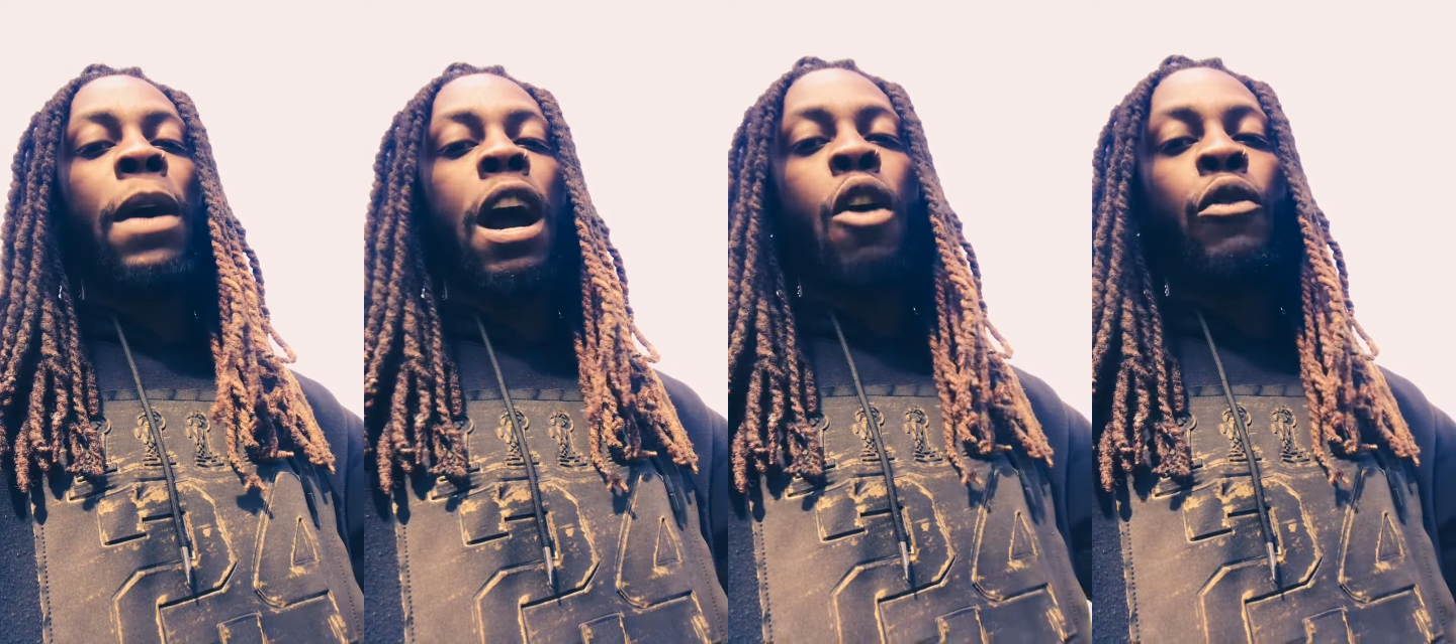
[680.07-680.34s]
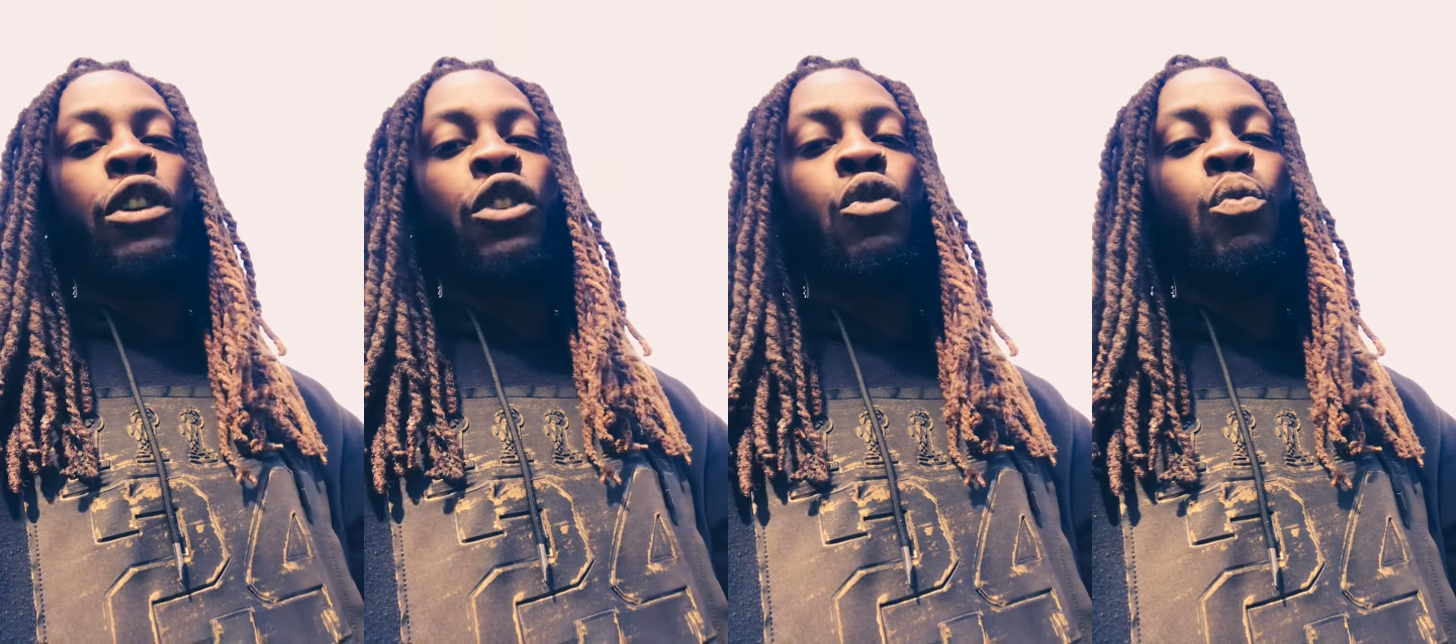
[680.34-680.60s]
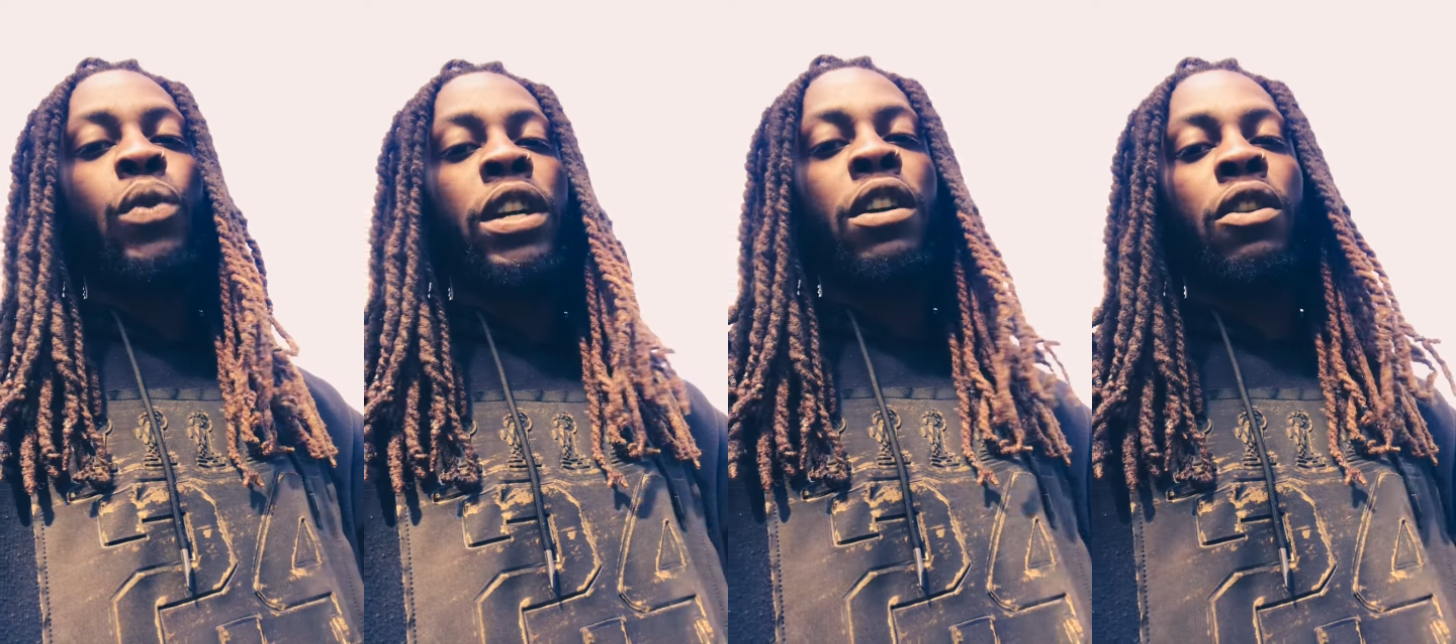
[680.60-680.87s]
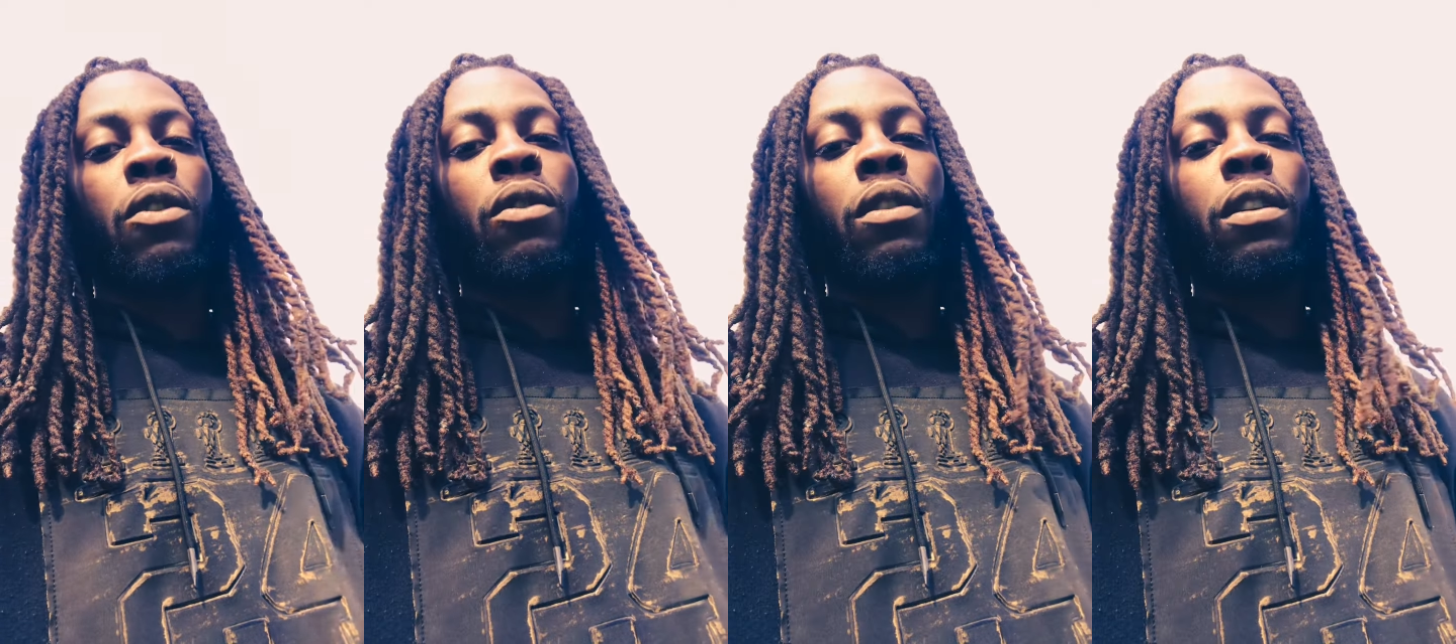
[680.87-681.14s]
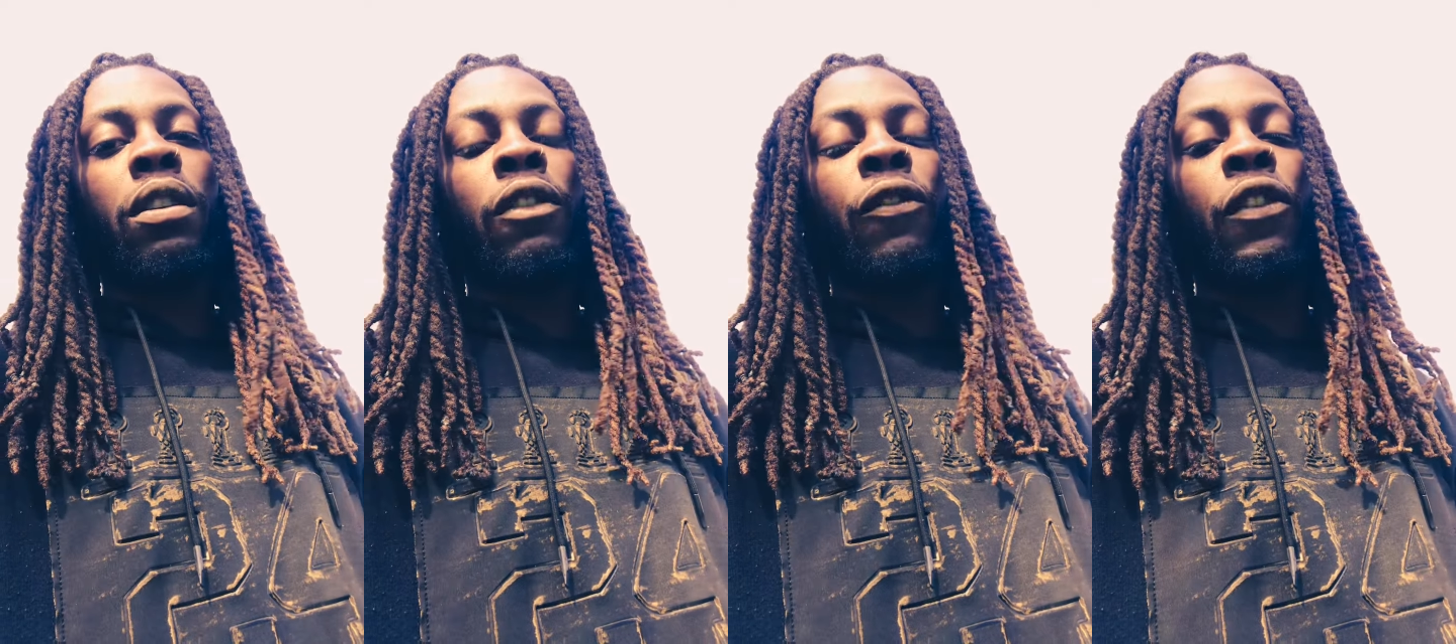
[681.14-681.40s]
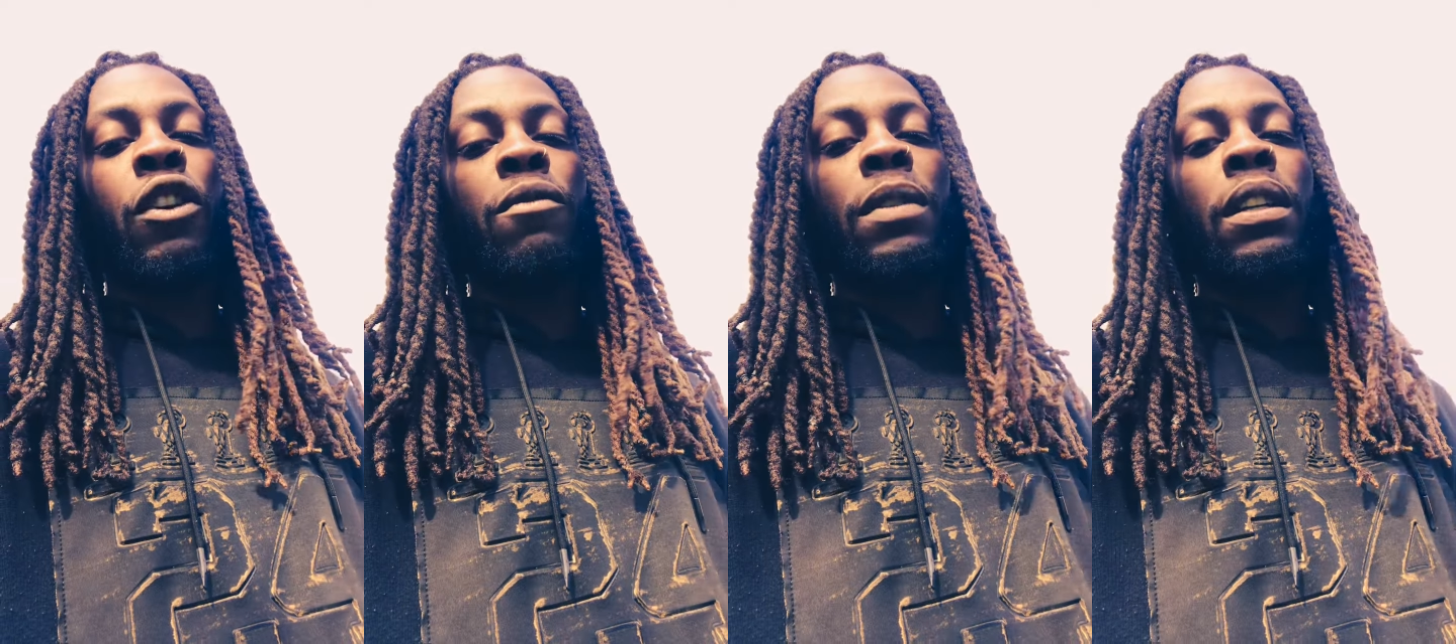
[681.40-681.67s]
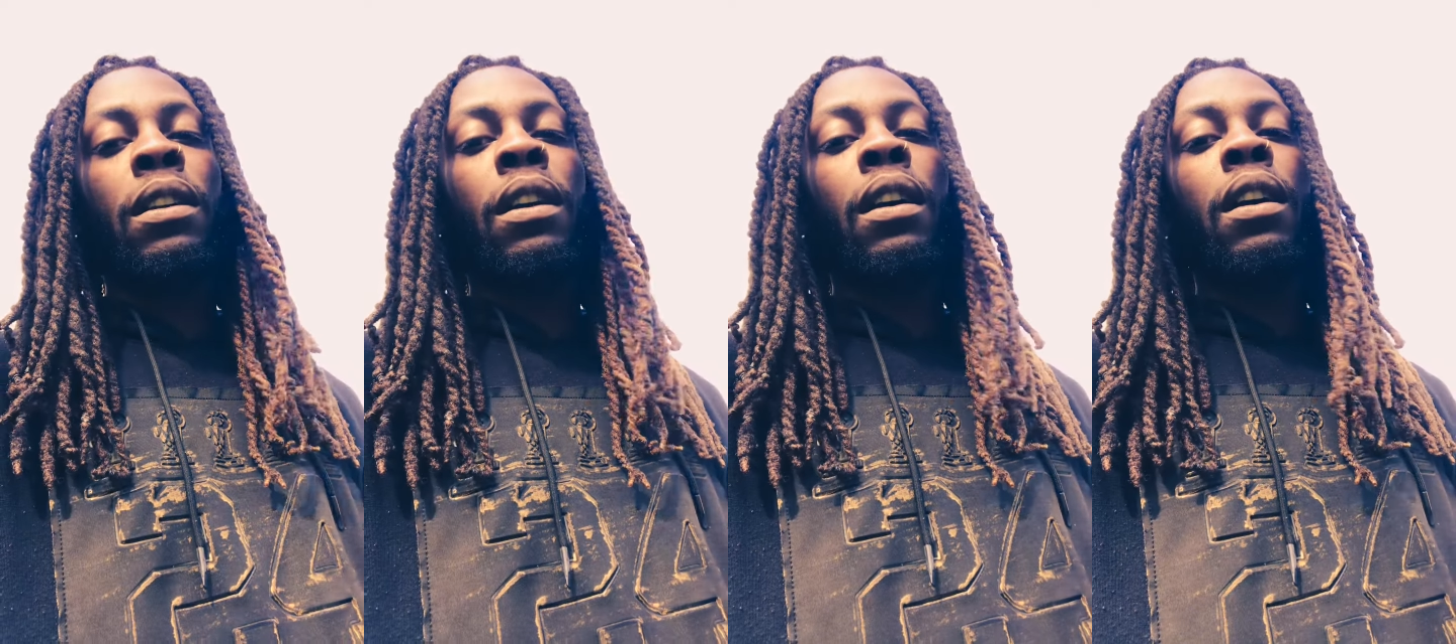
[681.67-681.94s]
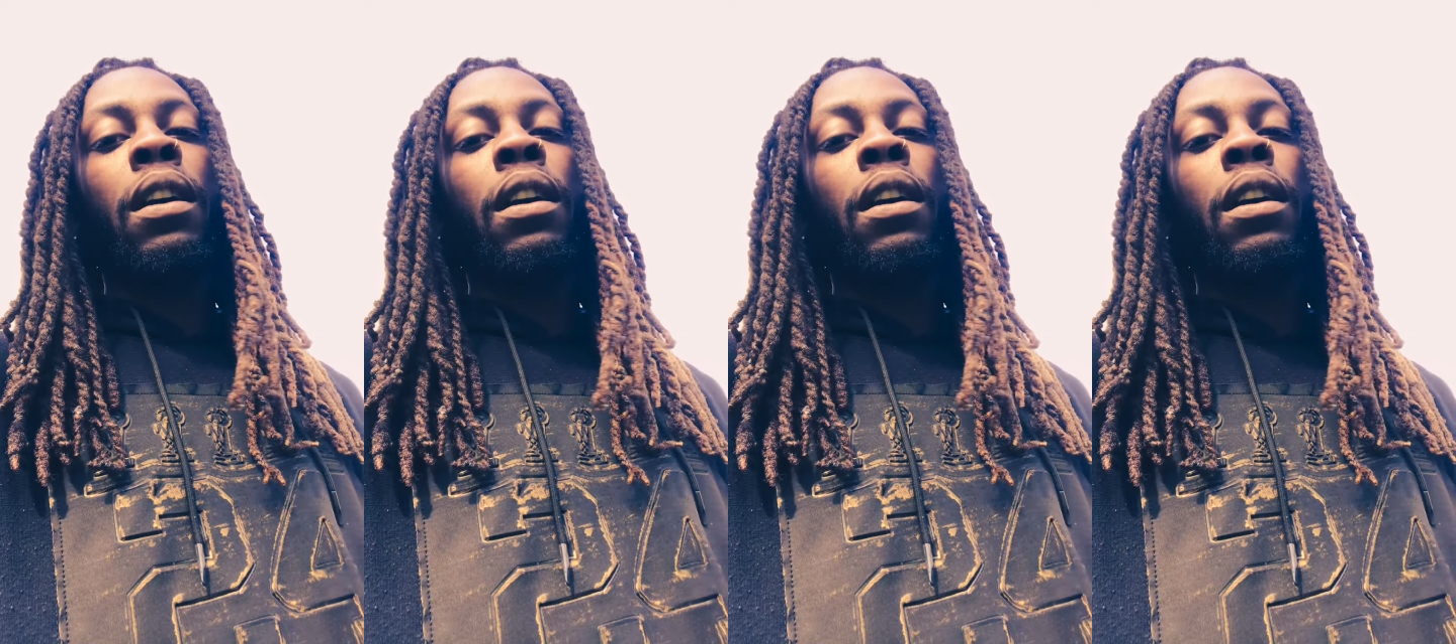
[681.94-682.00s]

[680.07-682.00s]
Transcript: power you will. You feel me?